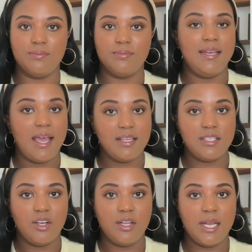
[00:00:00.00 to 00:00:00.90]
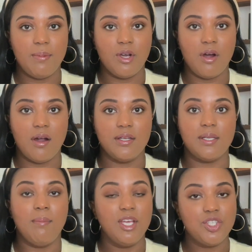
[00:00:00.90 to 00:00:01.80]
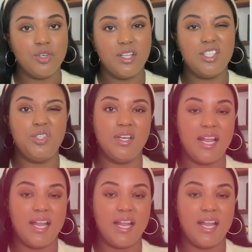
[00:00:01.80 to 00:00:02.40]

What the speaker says: Next thing on debit cards, make sure that you can